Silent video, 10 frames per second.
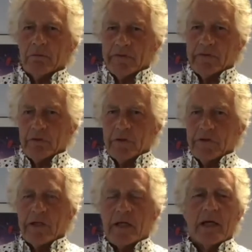was
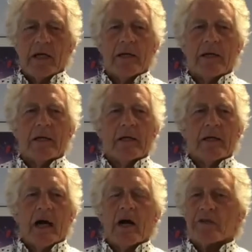the
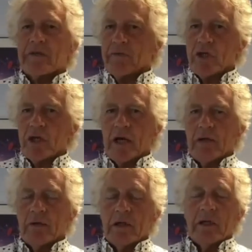host of the
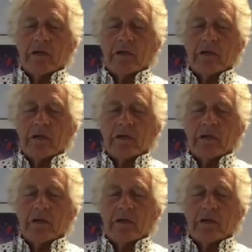show.